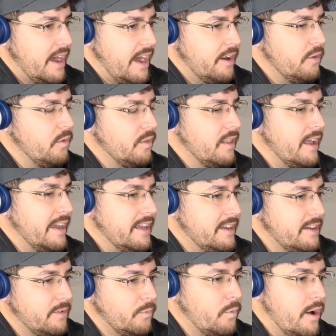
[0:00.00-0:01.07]

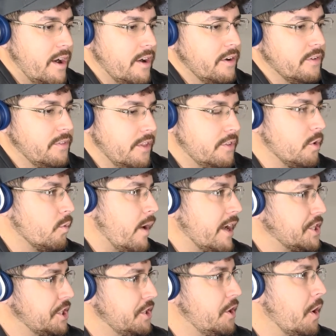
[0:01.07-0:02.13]
like where the
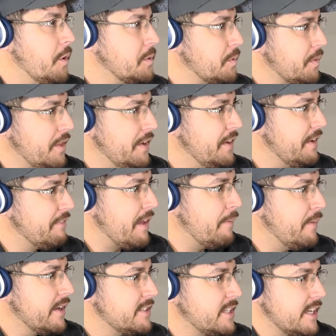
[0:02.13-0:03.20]
direction goes with it, if that
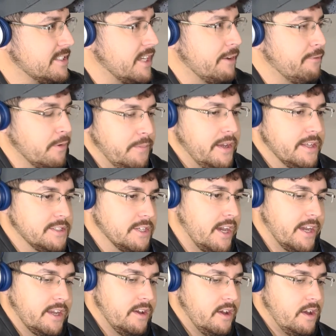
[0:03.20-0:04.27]
makes sense. Like for me, it's
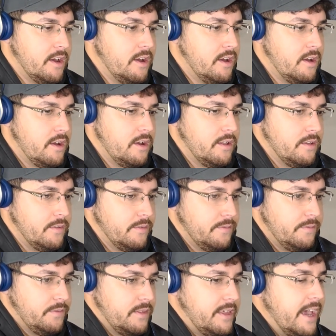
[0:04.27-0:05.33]
like,
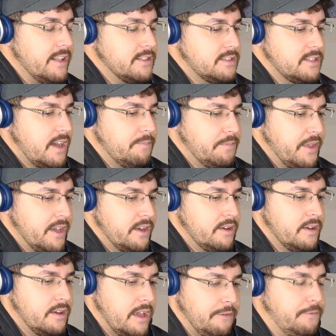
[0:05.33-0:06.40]
get
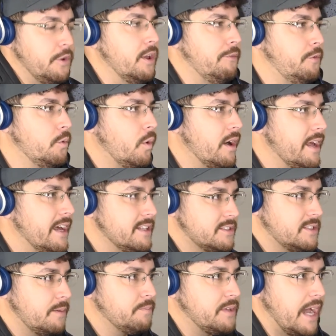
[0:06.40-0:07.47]
something, if you want to get
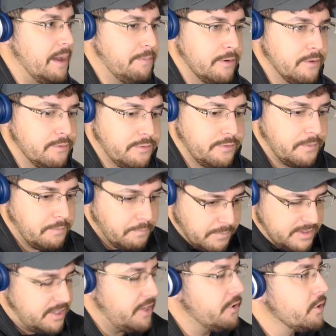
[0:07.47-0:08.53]
some type of
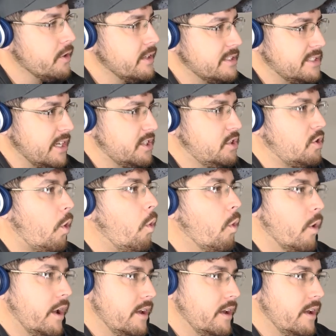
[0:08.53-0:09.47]
materialistic toy,